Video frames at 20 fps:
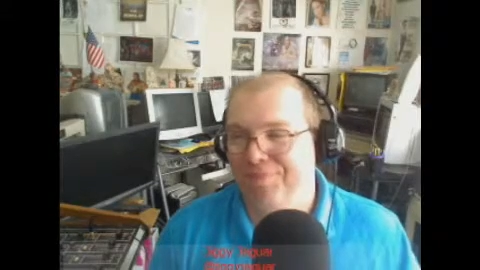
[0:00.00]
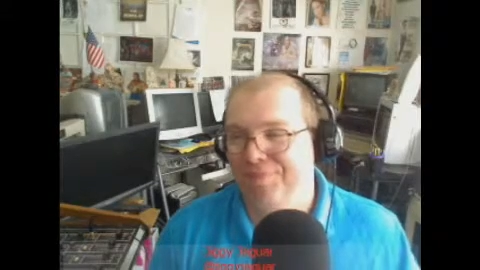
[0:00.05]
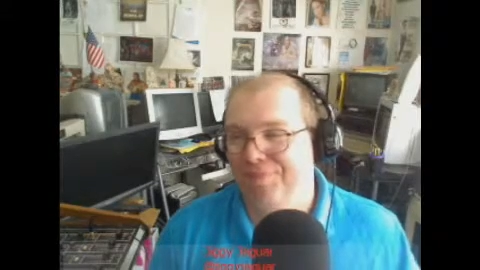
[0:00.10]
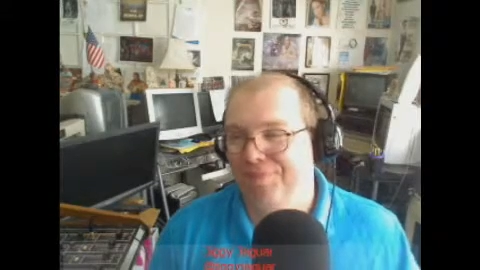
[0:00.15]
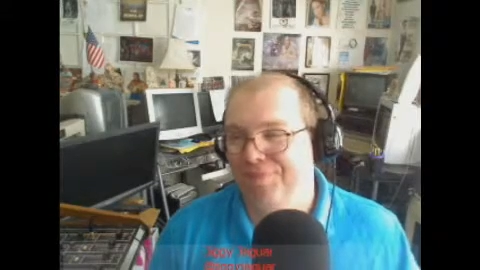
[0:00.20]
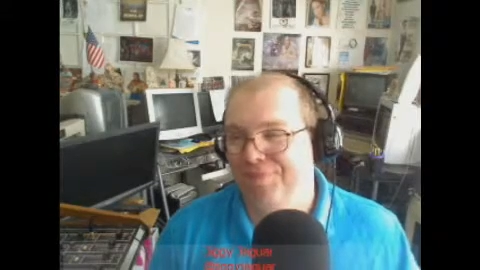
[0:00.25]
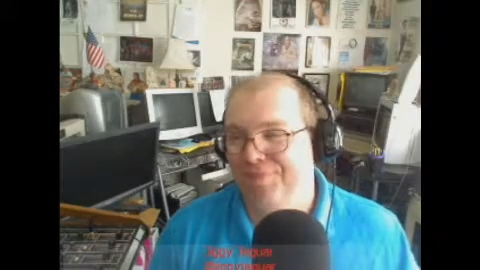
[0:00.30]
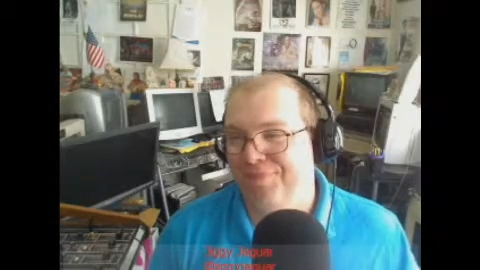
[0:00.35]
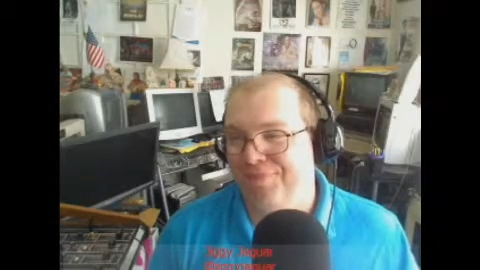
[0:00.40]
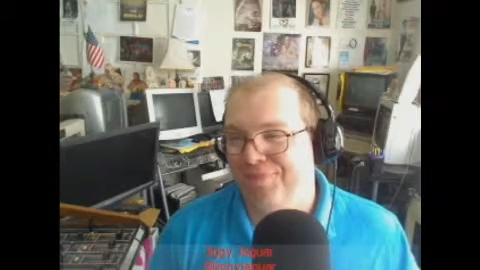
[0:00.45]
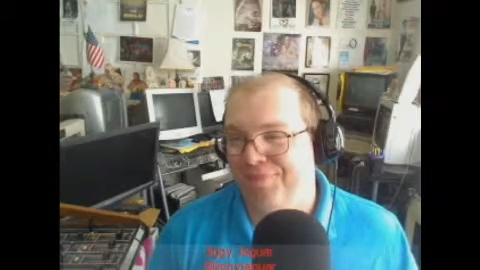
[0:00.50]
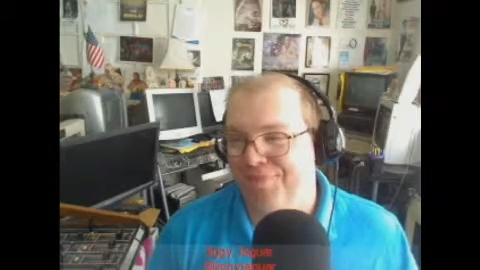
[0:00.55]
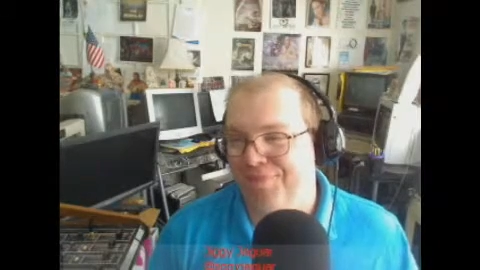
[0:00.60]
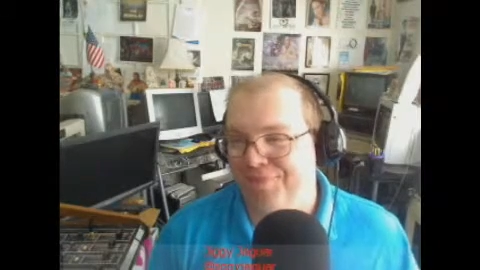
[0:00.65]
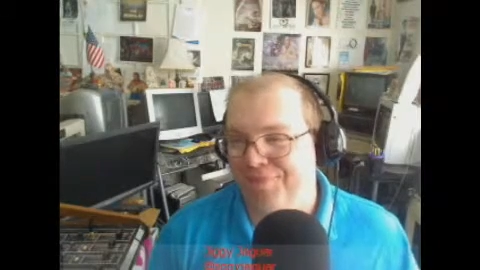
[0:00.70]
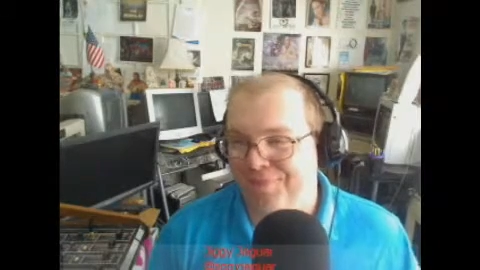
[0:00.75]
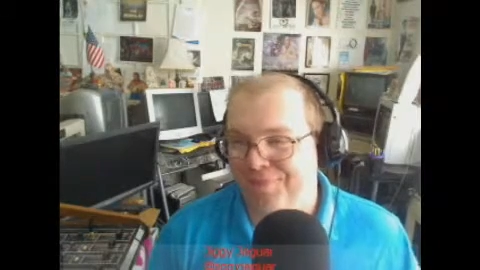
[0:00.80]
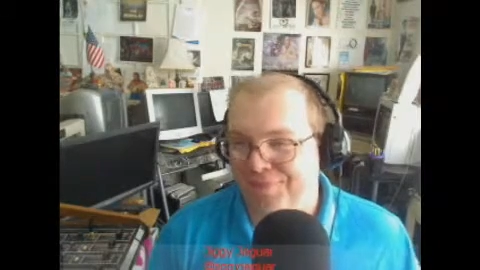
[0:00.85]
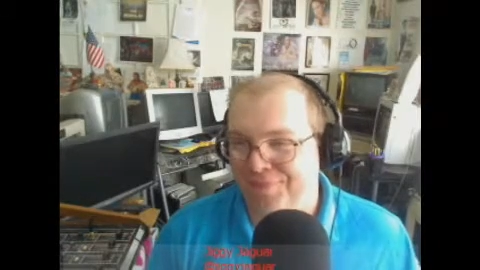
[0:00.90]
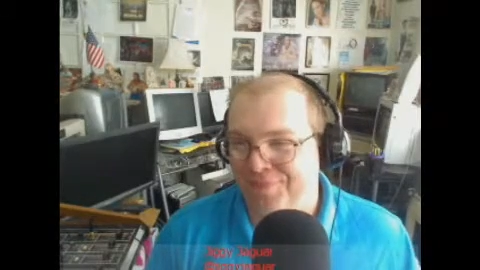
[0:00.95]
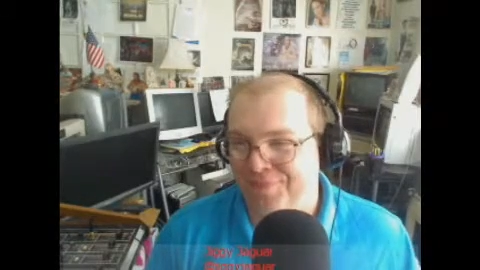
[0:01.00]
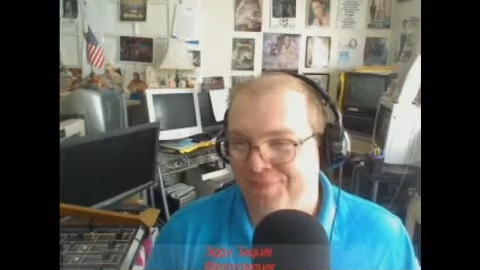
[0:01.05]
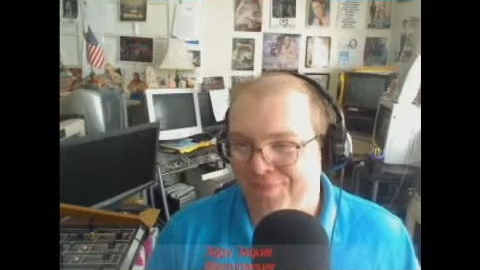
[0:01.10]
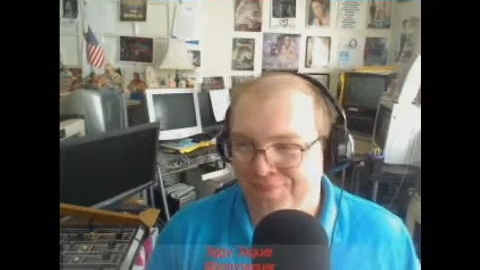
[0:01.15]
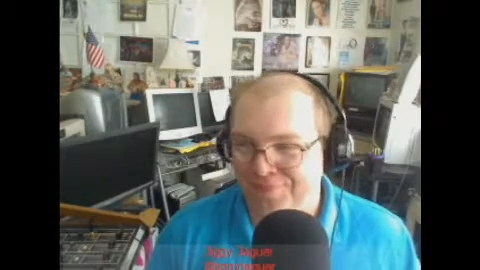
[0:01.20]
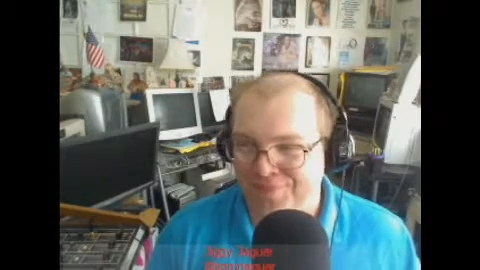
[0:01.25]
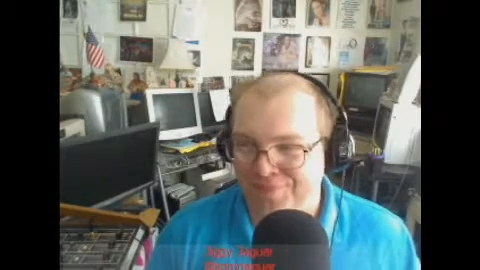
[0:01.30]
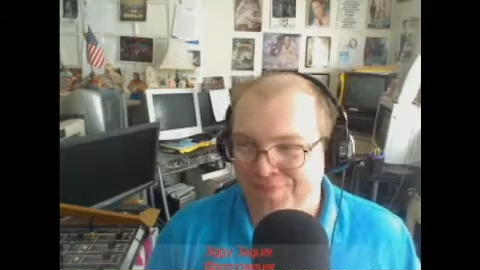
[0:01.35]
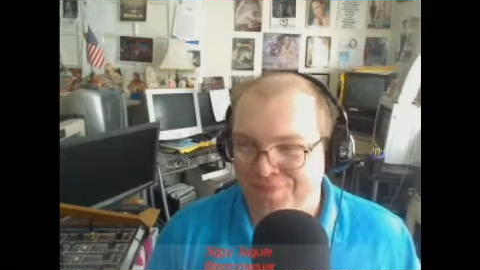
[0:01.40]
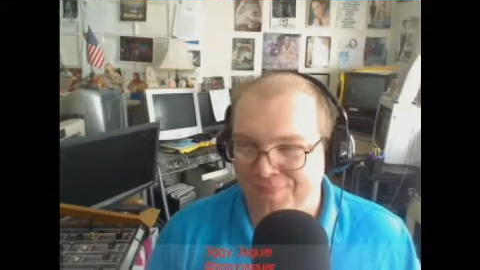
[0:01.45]
I've never heard of this
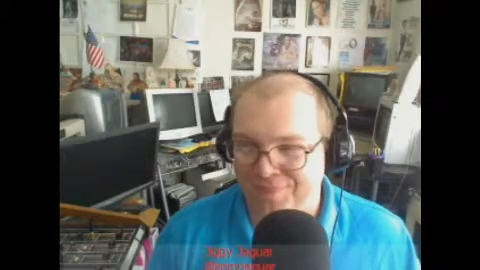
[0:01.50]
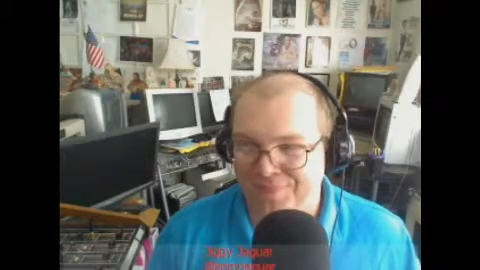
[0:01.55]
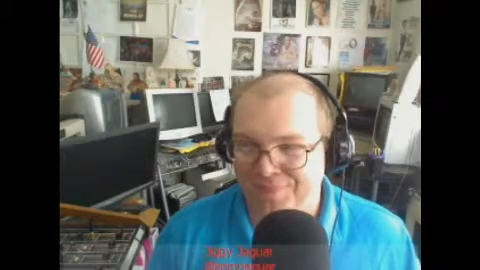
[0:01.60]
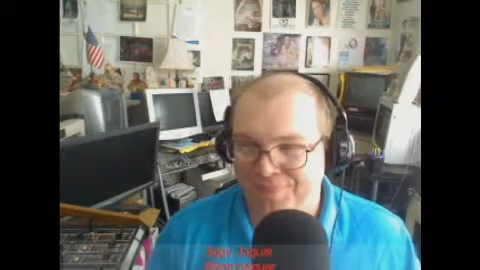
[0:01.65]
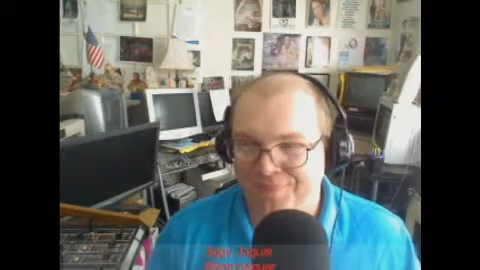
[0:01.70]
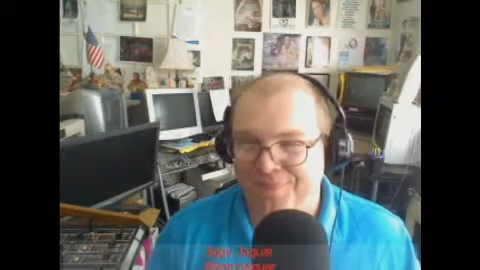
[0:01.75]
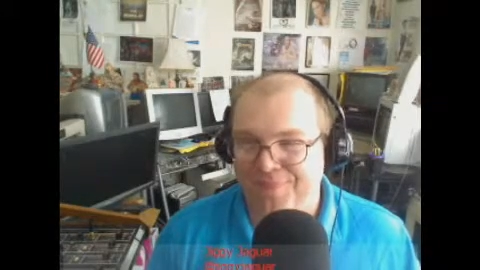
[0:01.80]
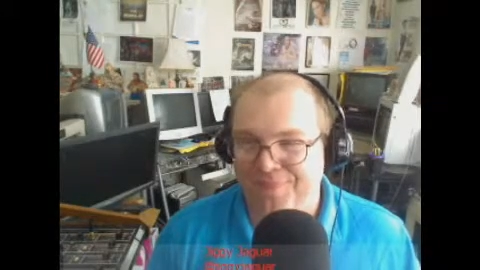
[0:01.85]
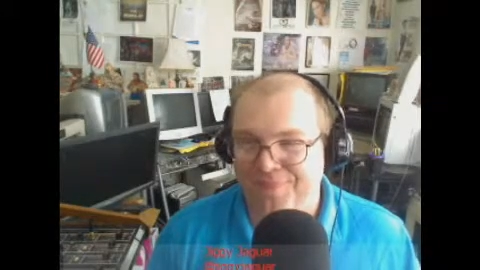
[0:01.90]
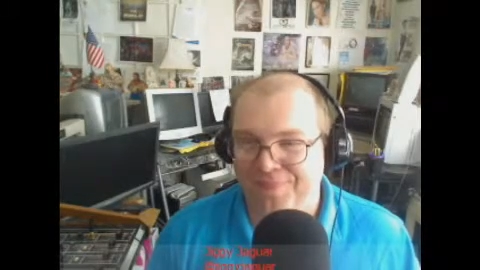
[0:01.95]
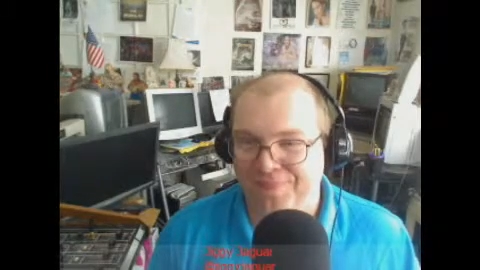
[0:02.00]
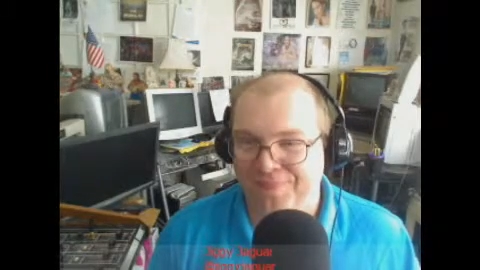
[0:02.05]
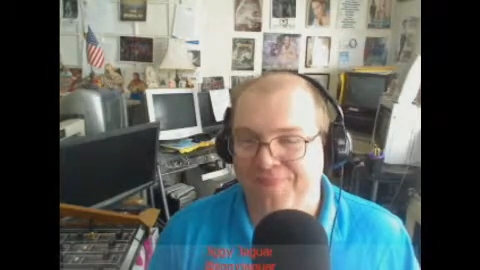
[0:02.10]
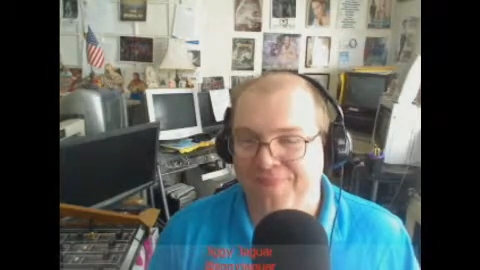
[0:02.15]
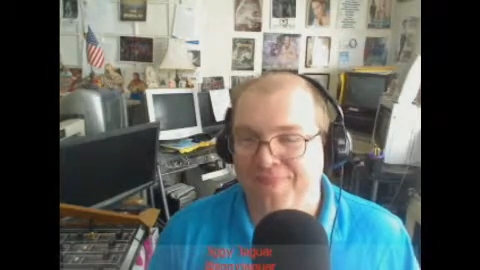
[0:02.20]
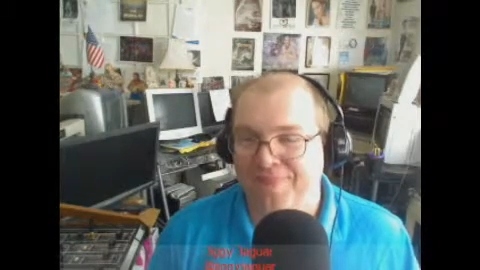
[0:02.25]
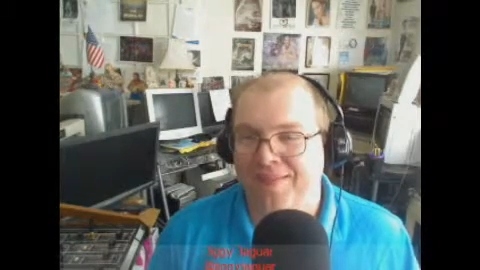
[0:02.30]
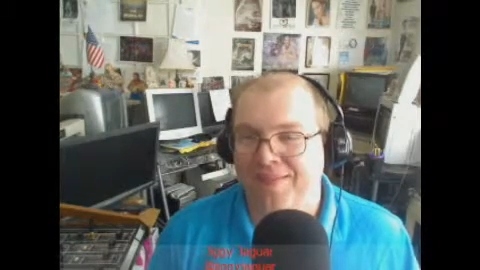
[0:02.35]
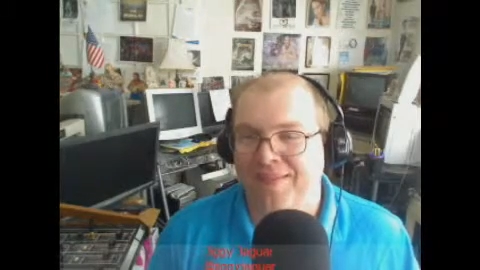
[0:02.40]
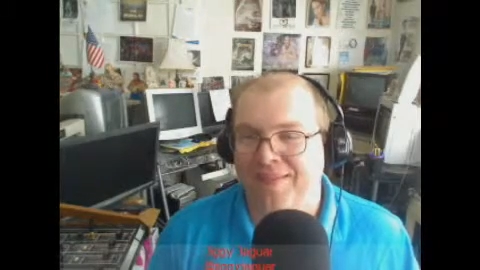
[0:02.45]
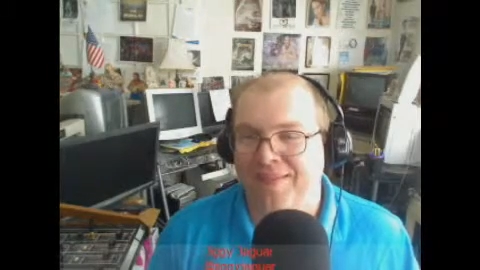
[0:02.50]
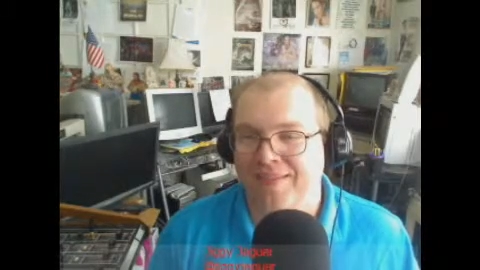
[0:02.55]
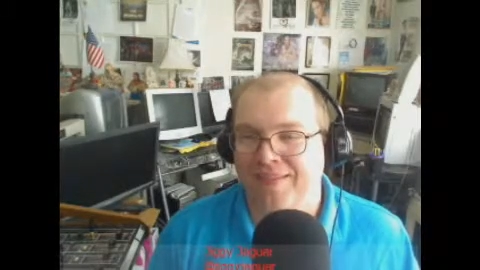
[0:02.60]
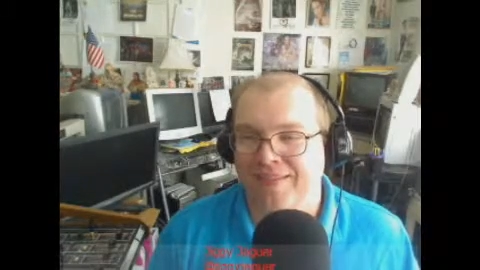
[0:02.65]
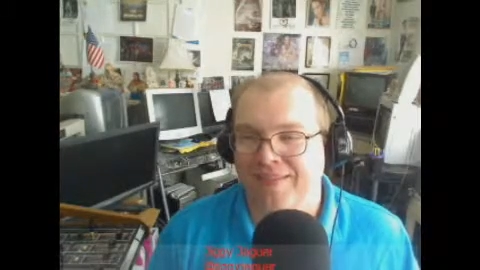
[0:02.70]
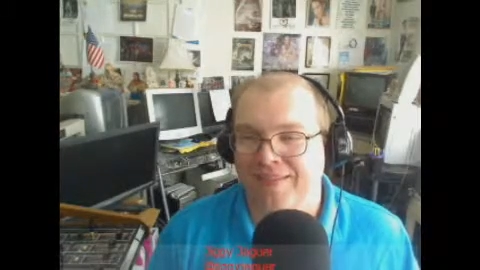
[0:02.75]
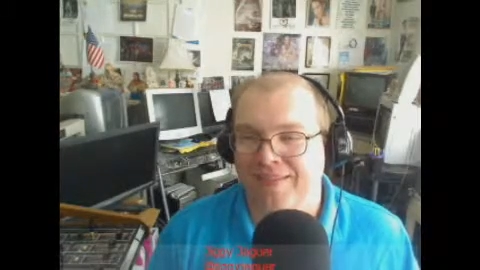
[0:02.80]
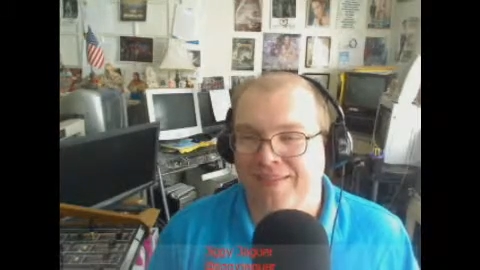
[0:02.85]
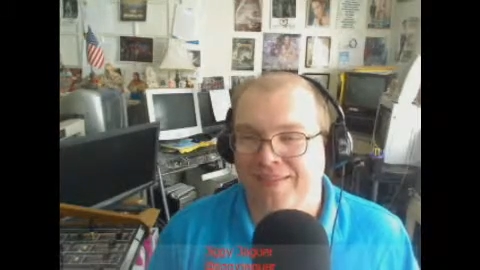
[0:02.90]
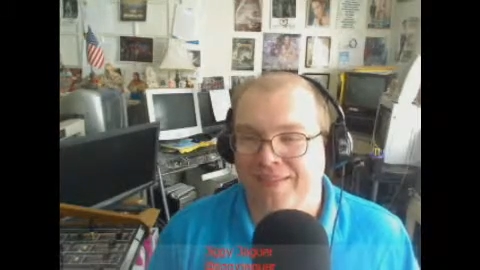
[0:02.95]
show. It's actually pretty
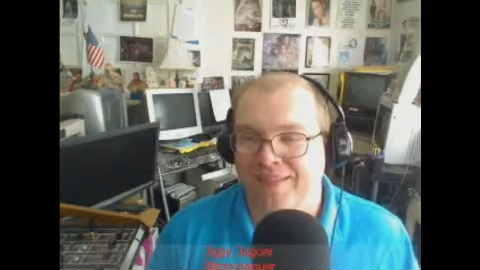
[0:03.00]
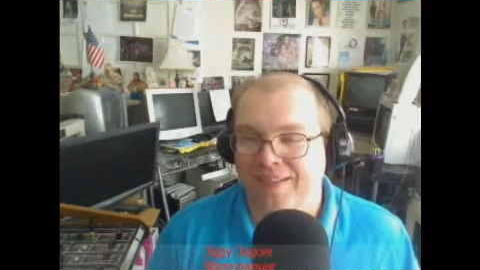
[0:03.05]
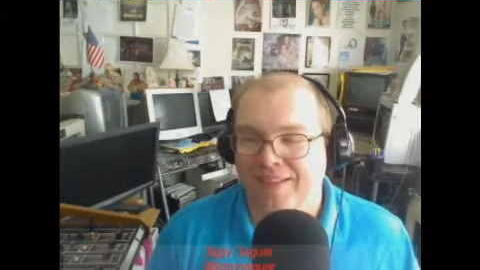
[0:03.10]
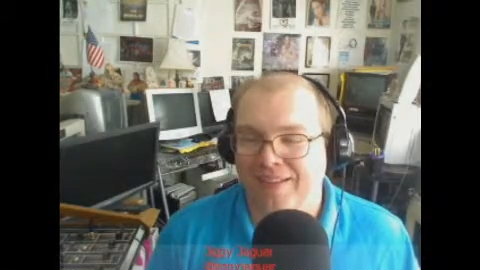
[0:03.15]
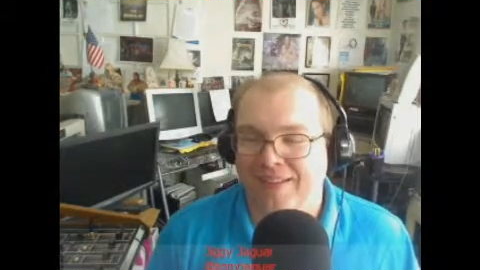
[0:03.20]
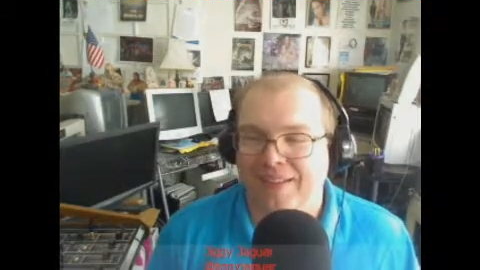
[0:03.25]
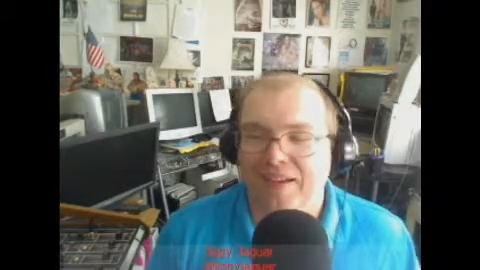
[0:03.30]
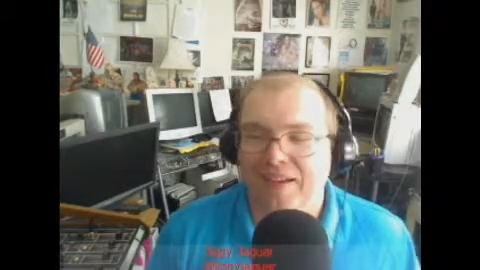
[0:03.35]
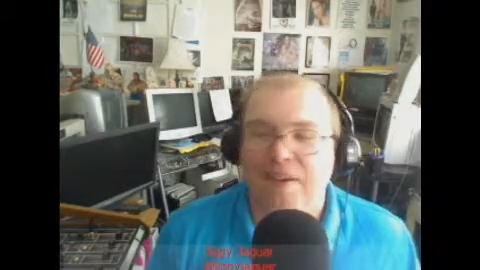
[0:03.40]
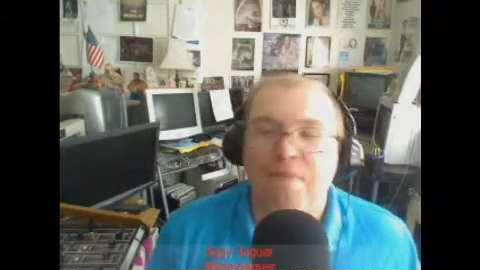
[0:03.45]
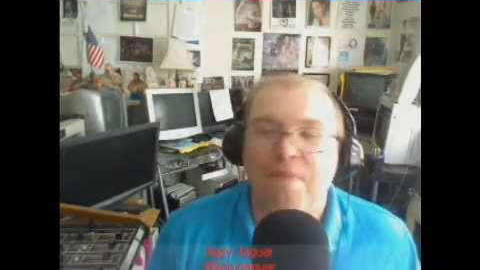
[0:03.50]
decent.